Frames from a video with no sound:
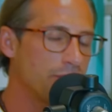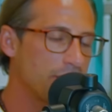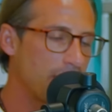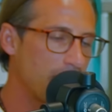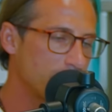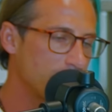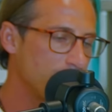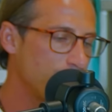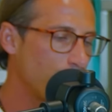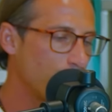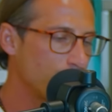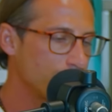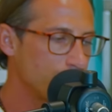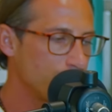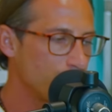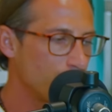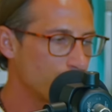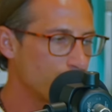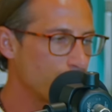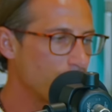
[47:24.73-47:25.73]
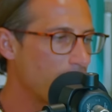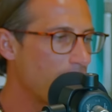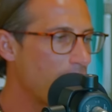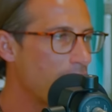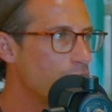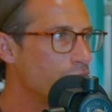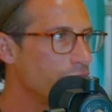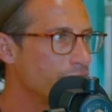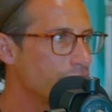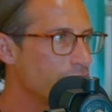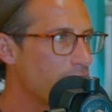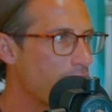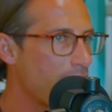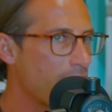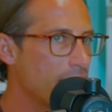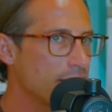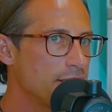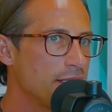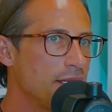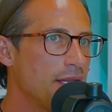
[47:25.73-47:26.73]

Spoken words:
would actually personally not rely on that.